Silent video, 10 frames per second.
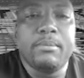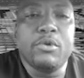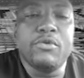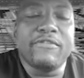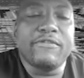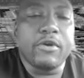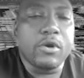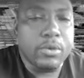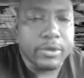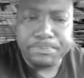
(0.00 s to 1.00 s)
moving
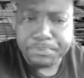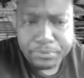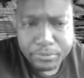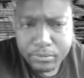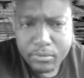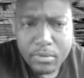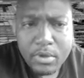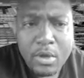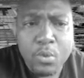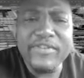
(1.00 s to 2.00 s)
forward.
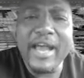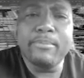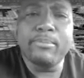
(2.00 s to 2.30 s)
We've got